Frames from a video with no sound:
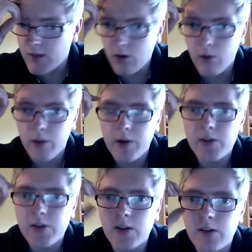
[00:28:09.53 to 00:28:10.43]
that the
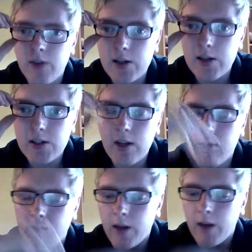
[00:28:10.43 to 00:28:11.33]
nursery is a very safe
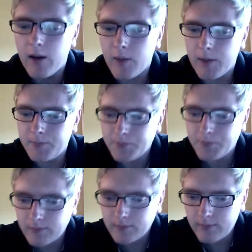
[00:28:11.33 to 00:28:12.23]
environment
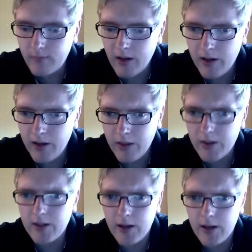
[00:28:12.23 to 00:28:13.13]
and that they
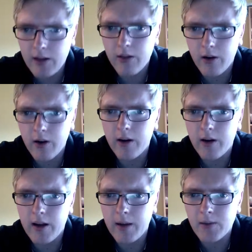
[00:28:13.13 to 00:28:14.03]
take their
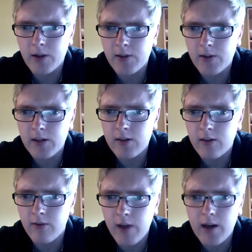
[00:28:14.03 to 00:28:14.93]
child safety
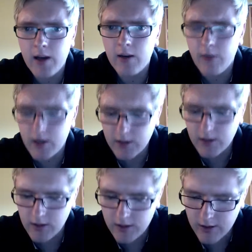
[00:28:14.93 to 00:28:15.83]
very, very
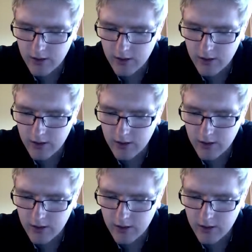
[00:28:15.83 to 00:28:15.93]
seriously.